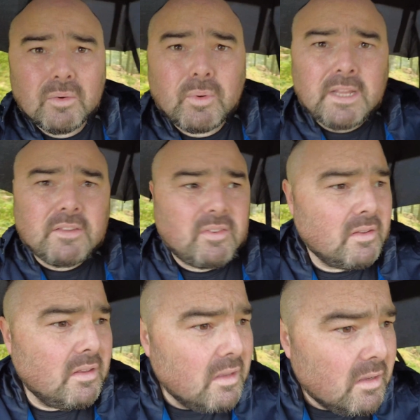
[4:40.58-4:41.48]
Right,
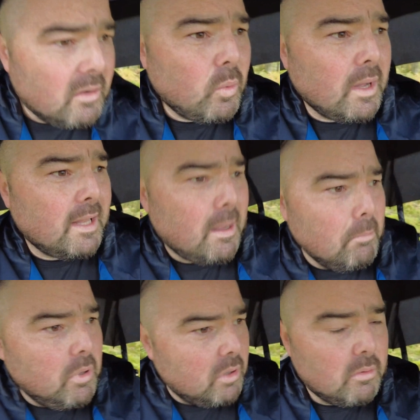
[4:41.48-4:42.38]
while
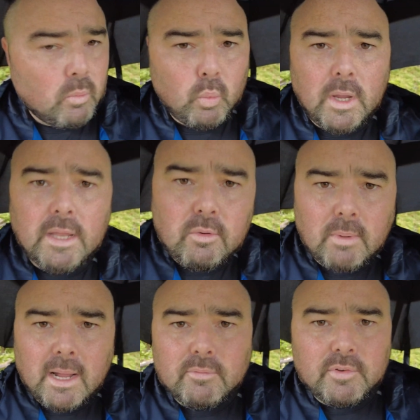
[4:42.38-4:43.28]
I'm waiting
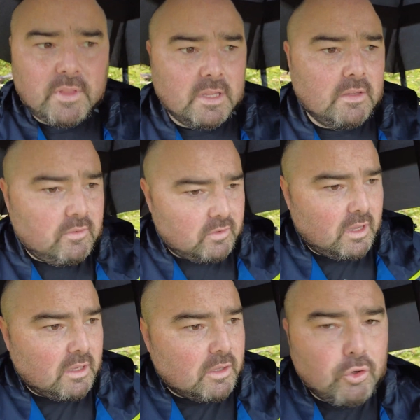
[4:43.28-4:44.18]
around for these
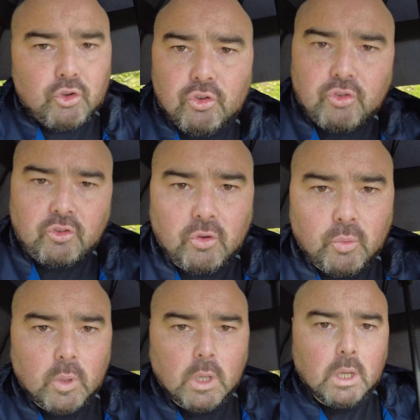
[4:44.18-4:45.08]
conditions
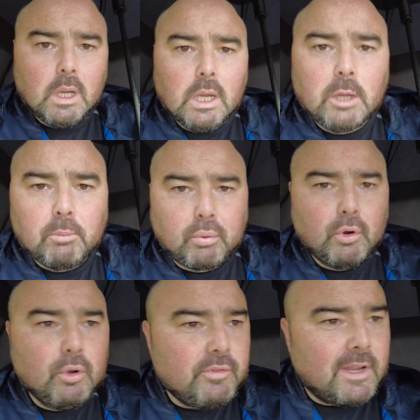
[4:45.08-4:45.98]
to
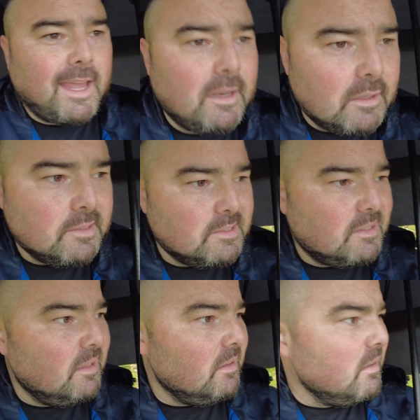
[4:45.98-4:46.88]
improve again, because
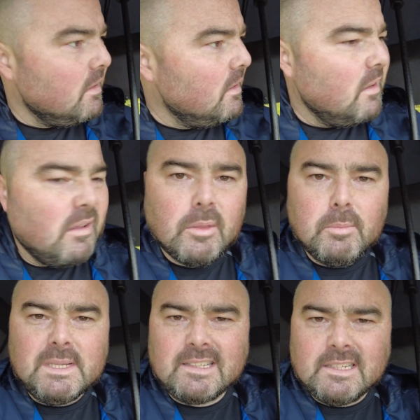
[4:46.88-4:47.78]
the
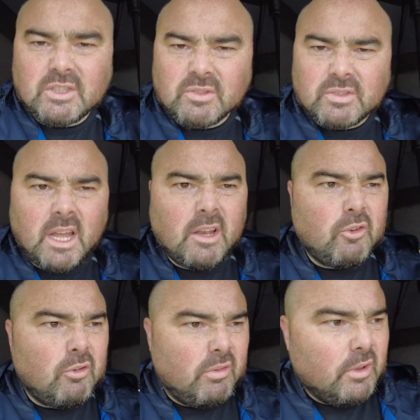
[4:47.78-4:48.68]
mizzly stuff's kind
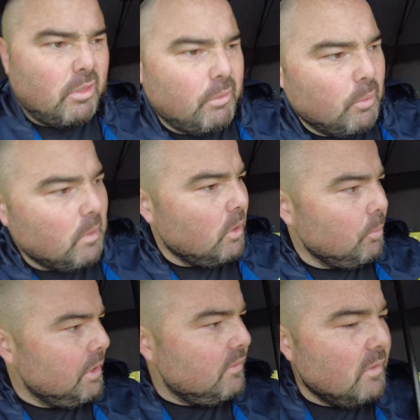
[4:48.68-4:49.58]
of drifted through a little
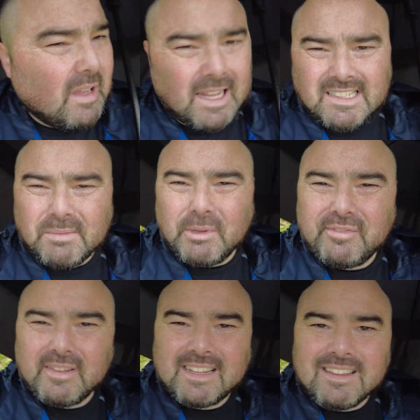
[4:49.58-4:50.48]
bit and the light's a bit
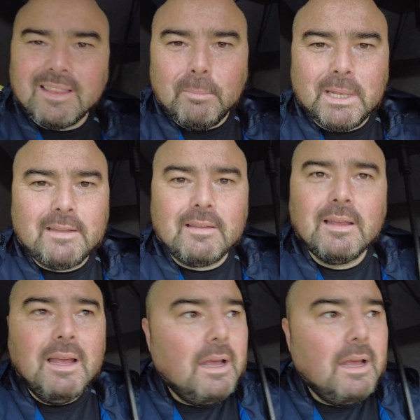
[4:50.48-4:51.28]
flat at the minute.